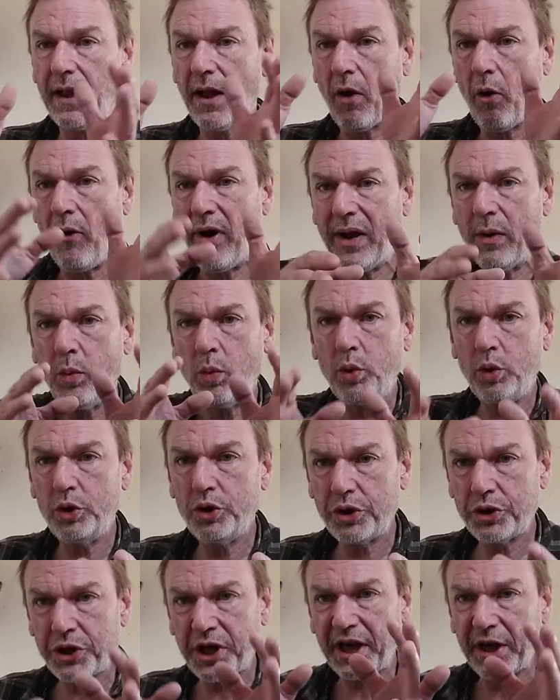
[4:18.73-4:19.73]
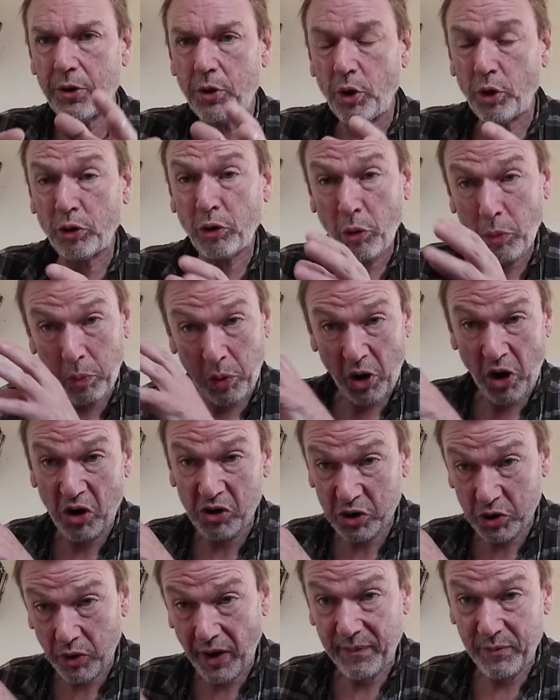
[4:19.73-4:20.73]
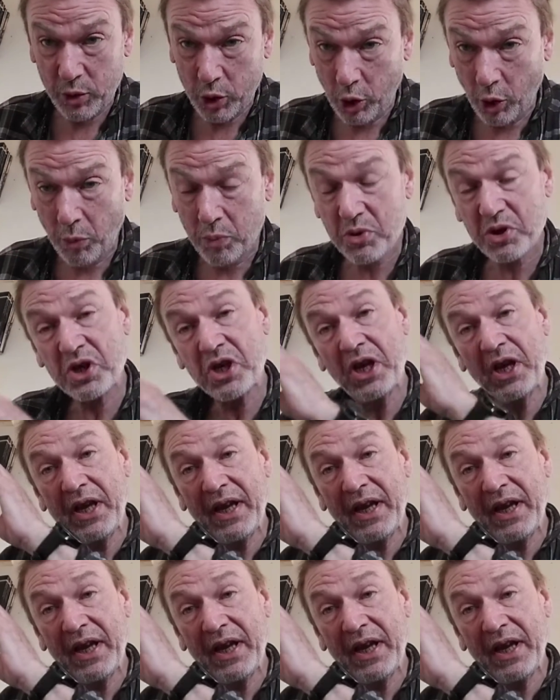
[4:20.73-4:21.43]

I would take on part-time jobs,